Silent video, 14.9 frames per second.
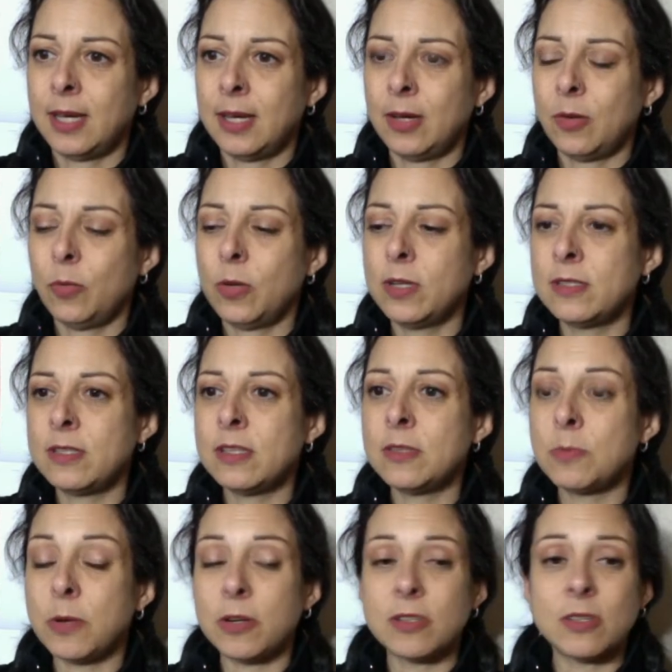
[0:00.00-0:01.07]
What does this
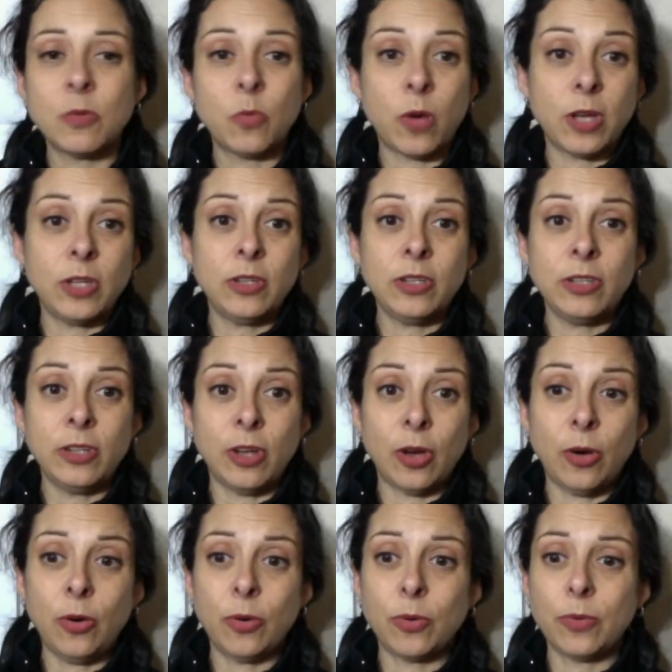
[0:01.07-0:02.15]
person want you to
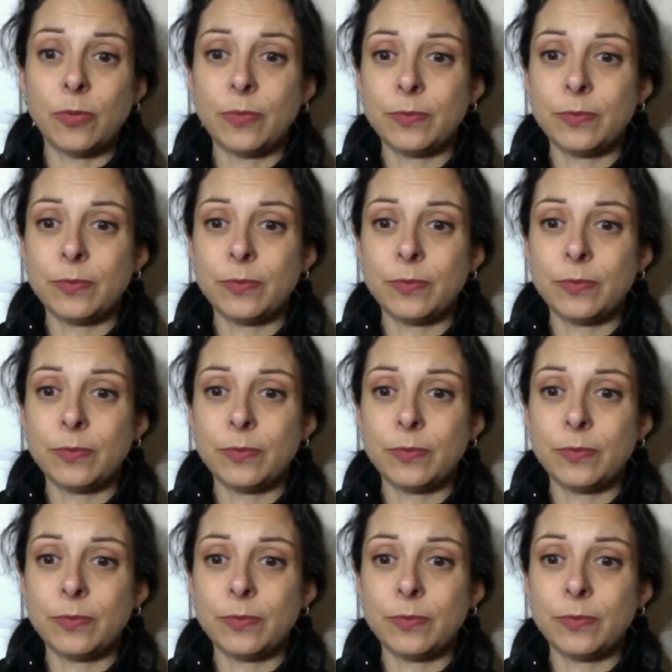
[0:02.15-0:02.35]
know?